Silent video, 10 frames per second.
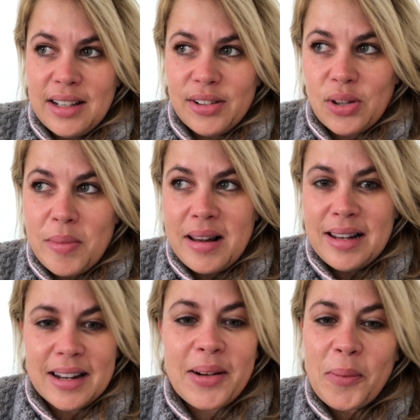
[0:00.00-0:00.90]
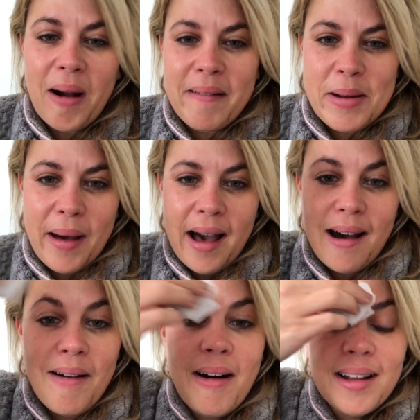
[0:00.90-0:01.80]
So I'm a little worried about
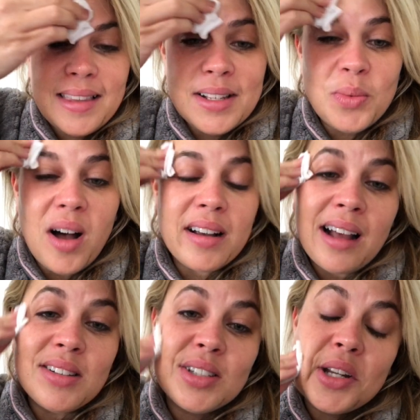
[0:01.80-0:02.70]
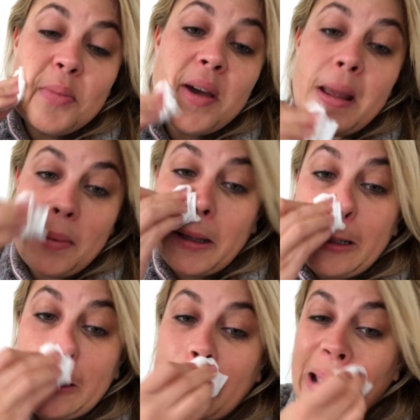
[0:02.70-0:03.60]
how hard these workouts are going to be,
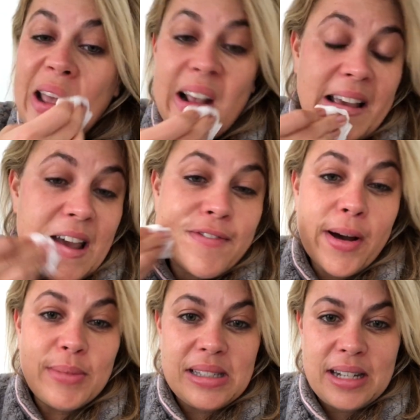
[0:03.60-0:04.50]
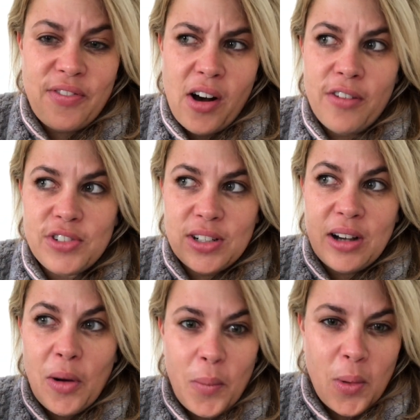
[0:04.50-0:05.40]
because if I'm stiff
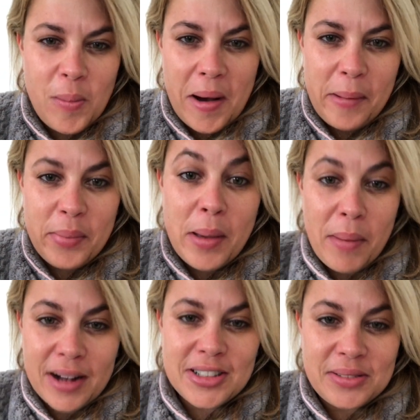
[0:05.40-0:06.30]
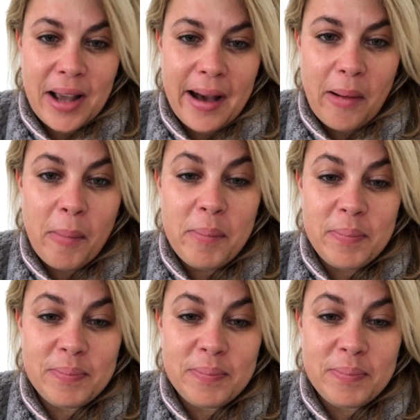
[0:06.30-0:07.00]
after a warm up, imagine how